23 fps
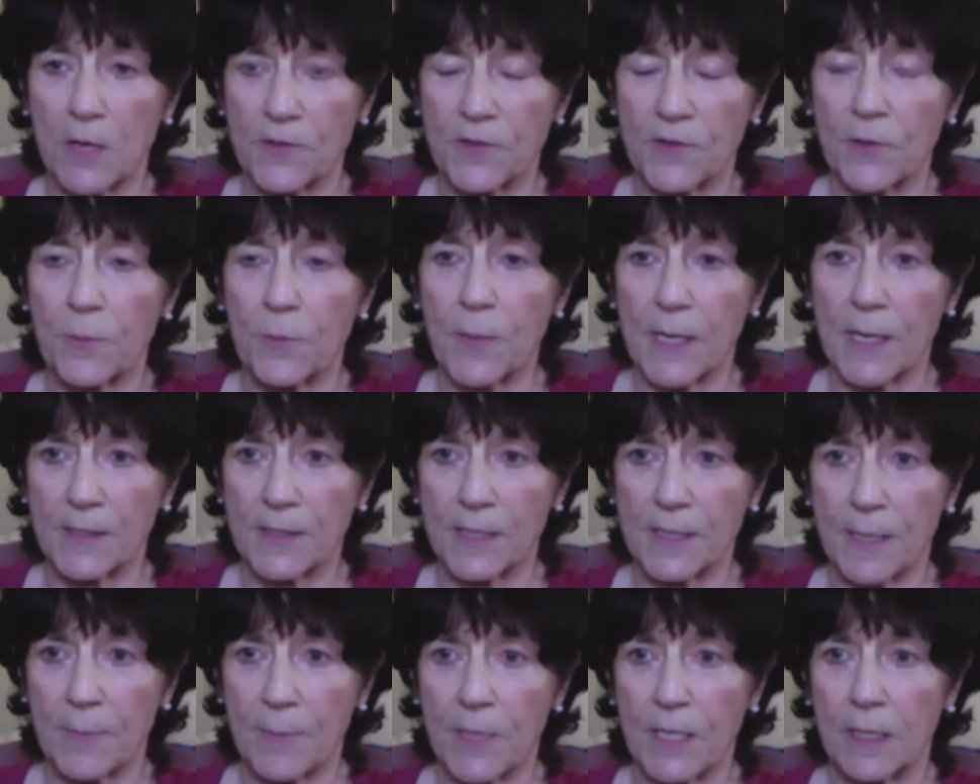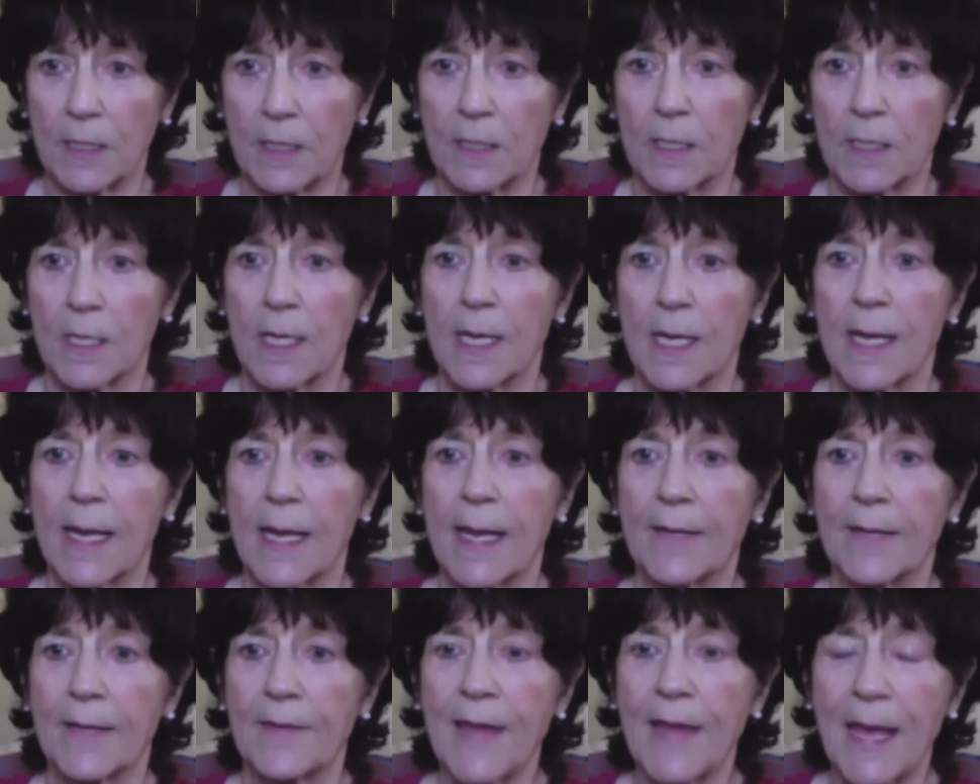of the pandemic.
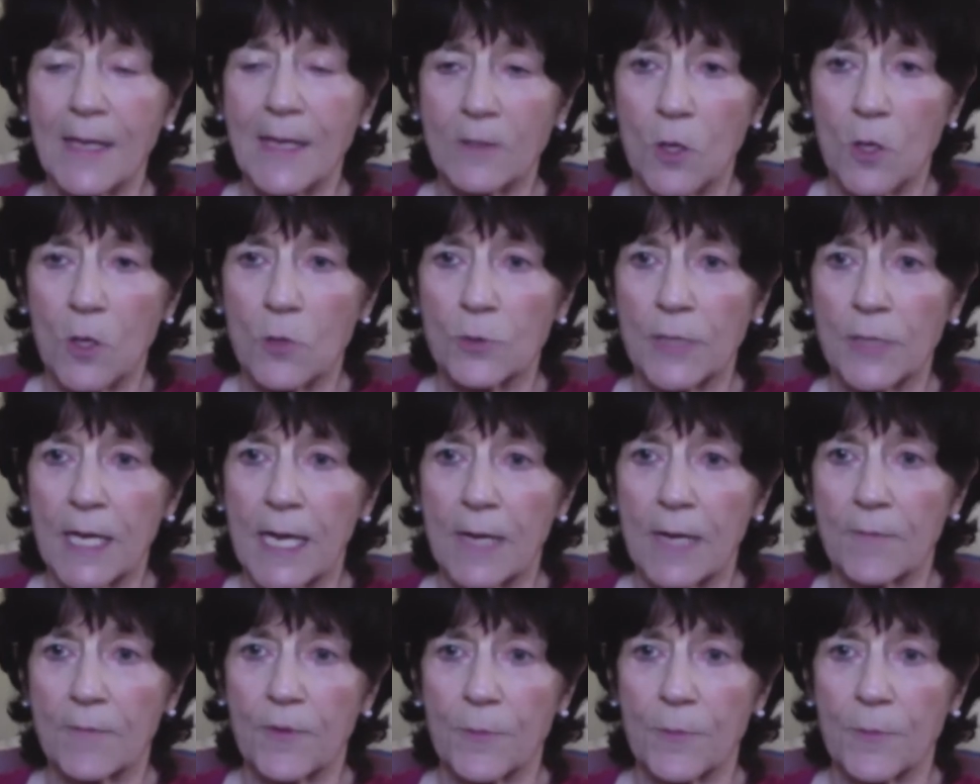And that loan came